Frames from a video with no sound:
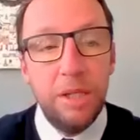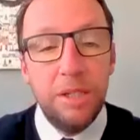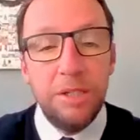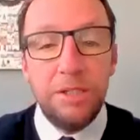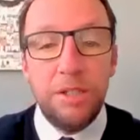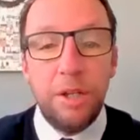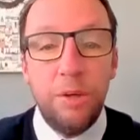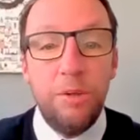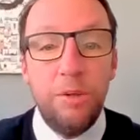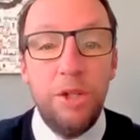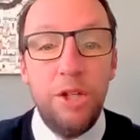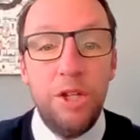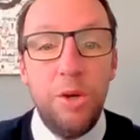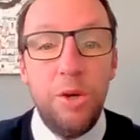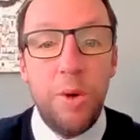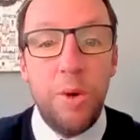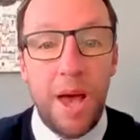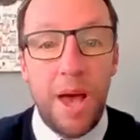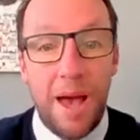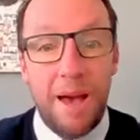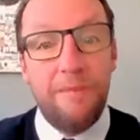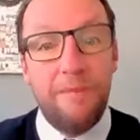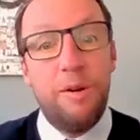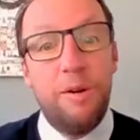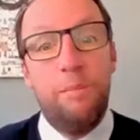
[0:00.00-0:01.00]
so that you
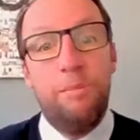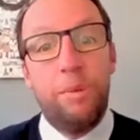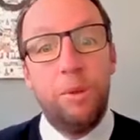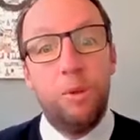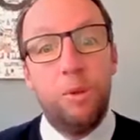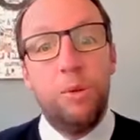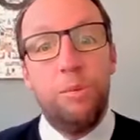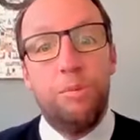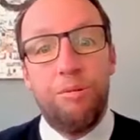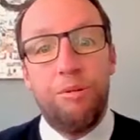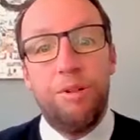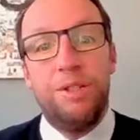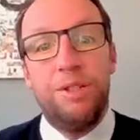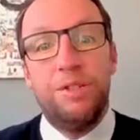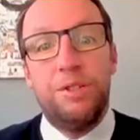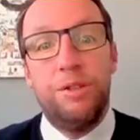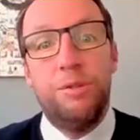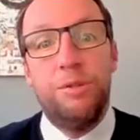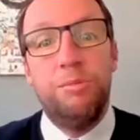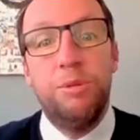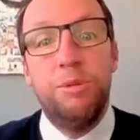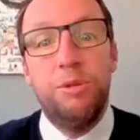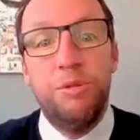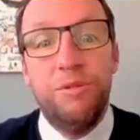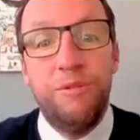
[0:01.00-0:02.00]
have a blueprint
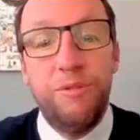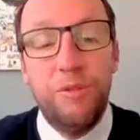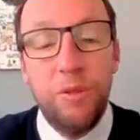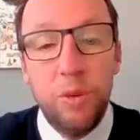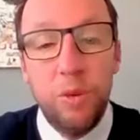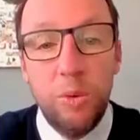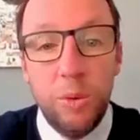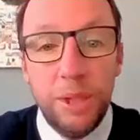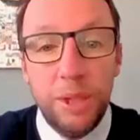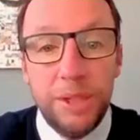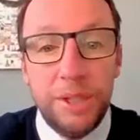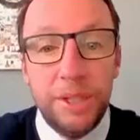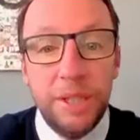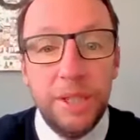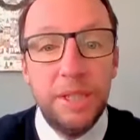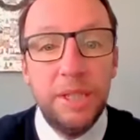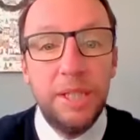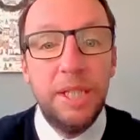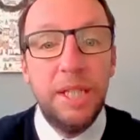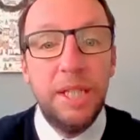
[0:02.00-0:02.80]
to move forward